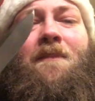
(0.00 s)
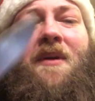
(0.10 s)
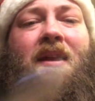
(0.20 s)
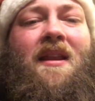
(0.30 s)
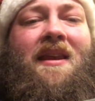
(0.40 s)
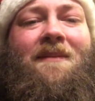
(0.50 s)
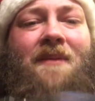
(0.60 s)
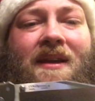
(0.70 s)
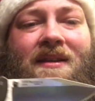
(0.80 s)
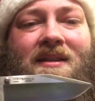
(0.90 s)
But that
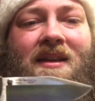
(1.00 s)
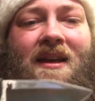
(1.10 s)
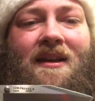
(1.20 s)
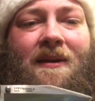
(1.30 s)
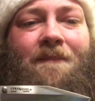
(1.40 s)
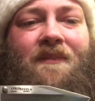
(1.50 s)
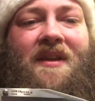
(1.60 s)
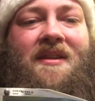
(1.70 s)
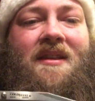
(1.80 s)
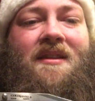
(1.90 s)
being said,
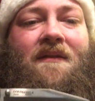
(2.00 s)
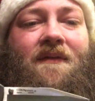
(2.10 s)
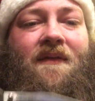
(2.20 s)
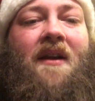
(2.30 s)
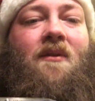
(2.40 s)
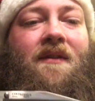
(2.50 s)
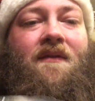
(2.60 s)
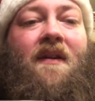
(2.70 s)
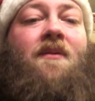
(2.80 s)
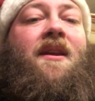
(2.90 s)
this is a very,
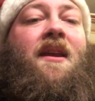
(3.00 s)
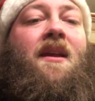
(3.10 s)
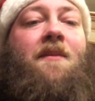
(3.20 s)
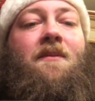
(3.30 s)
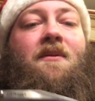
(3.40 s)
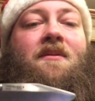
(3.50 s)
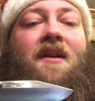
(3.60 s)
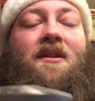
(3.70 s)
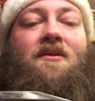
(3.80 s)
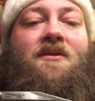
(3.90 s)
very capable
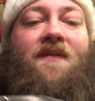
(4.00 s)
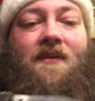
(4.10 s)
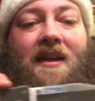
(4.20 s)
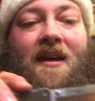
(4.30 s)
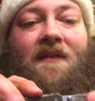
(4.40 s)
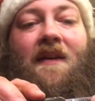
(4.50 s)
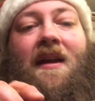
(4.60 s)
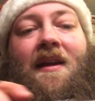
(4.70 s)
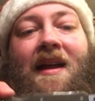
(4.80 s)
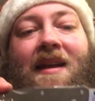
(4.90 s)
and useful knife.
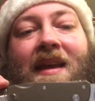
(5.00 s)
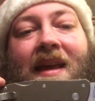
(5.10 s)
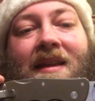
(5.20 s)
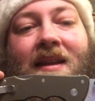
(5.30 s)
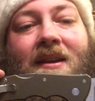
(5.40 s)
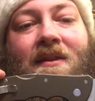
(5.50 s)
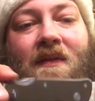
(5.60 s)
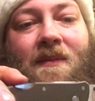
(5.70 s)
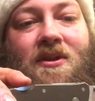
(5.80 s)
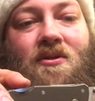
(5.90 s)
Again, their
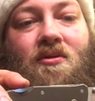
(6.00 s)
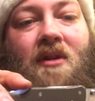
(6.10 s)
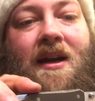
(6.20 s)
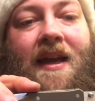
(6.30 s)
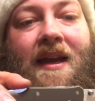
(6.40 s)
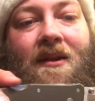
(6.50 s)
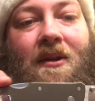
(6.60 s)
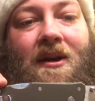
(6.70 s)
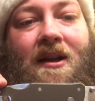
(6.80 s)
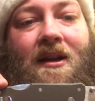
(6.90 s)
infamous triad
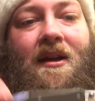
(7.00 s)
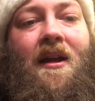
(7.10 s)
lock.